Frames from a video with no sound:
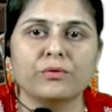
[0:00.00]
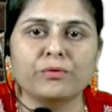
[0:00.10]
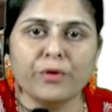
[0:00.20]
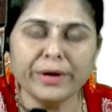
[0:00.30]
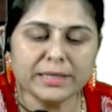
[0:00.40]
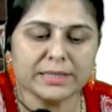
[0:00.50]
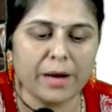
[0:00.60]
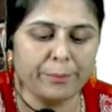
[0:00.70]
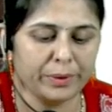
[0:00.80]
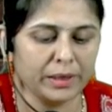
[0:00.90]
For
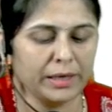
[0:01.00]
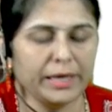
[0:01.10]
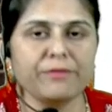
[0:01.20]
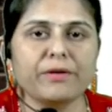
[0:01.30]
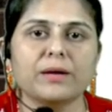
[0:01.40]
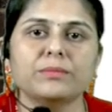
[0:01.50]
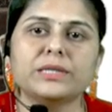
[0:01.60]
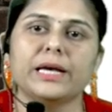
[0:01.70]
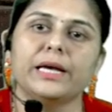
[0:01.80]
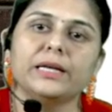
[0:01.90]
example, if I am
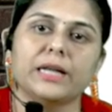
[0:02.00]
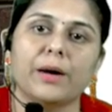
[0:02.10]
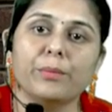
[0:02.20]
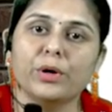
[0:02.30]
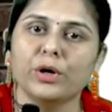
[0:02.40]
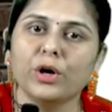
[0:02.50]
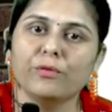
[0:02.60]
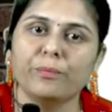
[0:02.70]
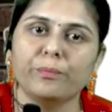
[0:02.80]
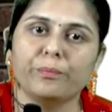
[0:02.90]
saying number of